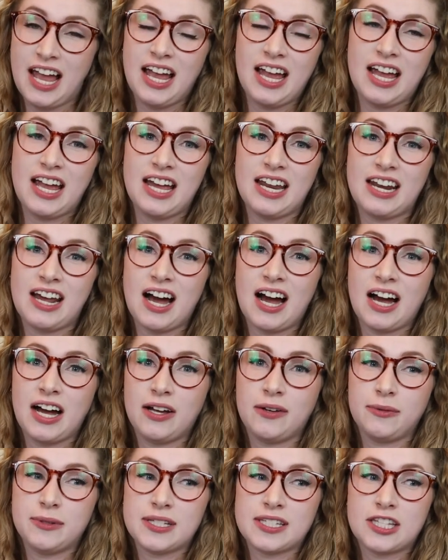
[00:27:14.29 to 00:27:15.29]
and
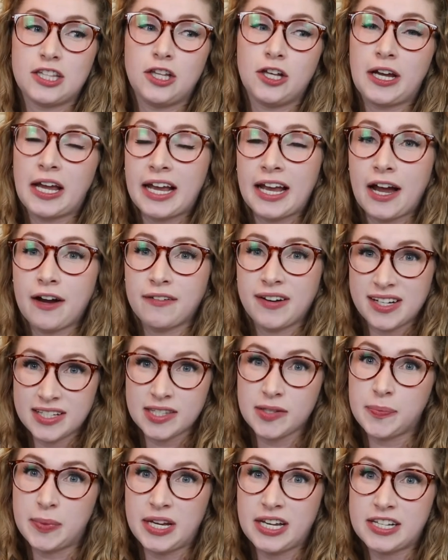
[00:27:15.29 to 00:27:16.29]
I was looking at
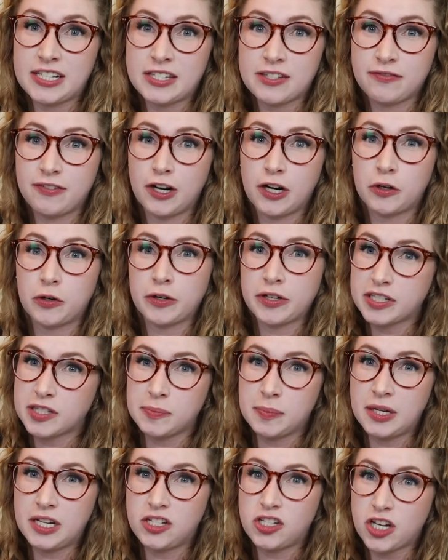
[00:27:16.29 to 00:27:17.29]
recipes for
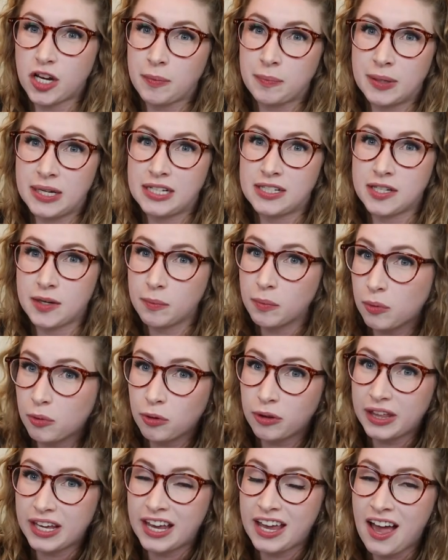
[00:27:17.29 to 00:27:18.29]
crispy chickpea
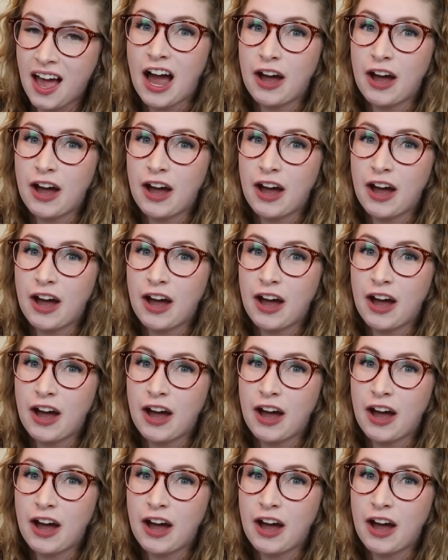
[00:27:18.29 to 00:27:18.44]
tabbouleh,